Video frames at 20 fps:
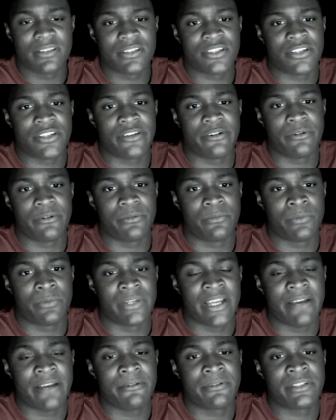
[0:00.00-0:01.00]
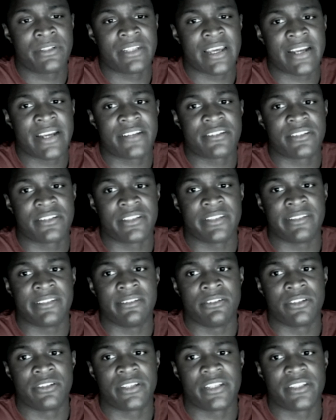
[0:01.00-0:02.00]
So when I was actually
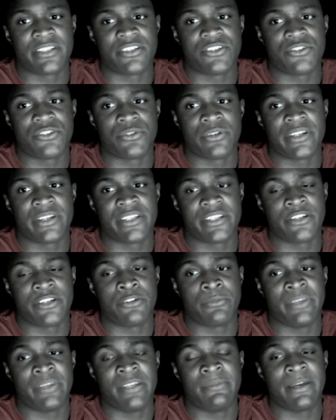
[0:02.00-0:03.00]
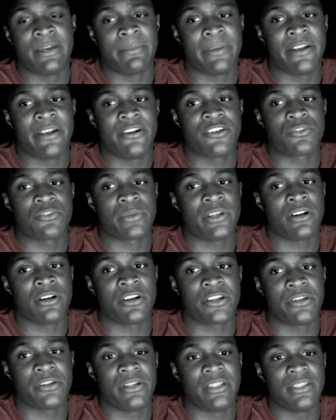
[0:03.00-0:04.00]
looking to join, you know, me and my parents, we
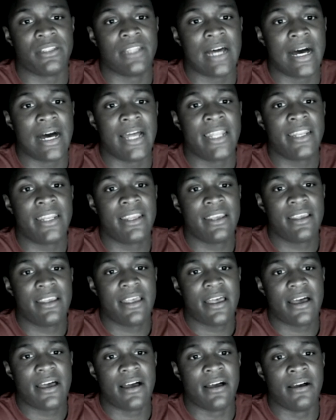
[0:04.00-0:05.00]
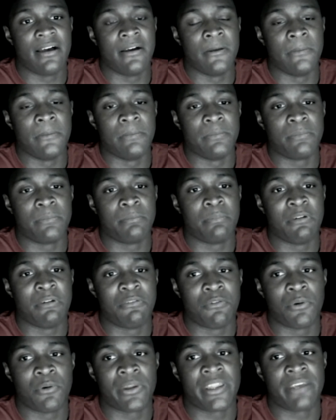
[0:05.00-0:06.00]
argued a lot
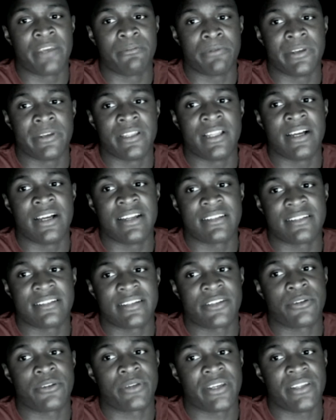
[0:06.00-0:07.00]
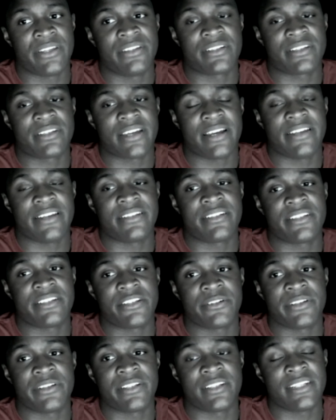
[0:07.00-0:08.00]
before they realized, like, okay, this guy is
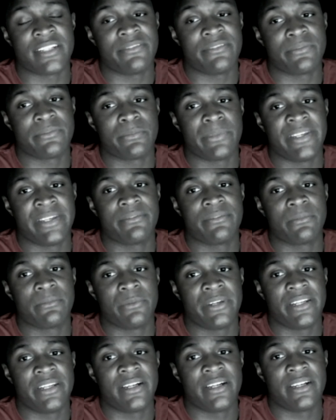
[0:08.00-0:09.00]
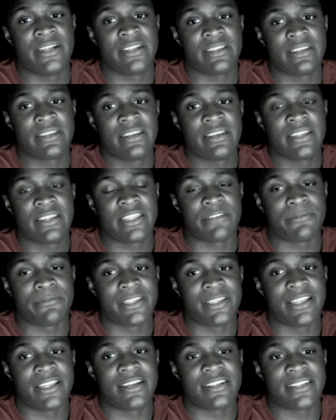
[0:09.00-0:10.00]
serious. And even when they
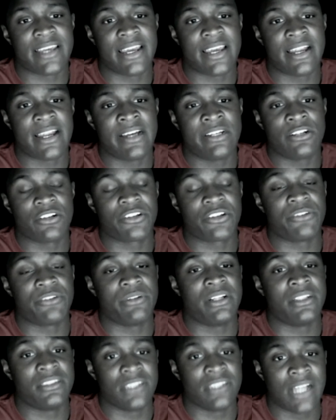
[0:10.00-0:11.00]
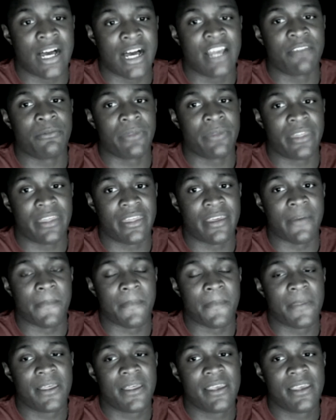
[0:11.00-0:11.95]
realized that, I argued a lot with them,